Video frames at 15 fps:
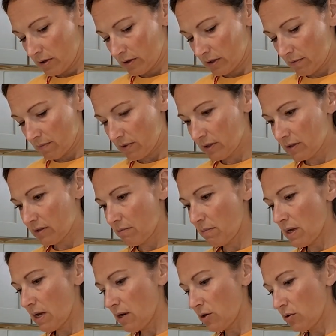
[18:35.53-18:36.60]
some of the
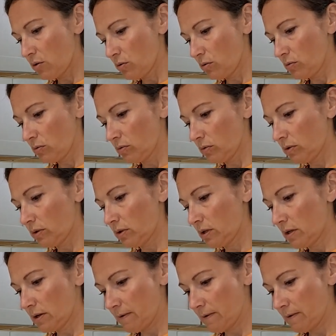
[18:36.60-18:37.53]
tomatoes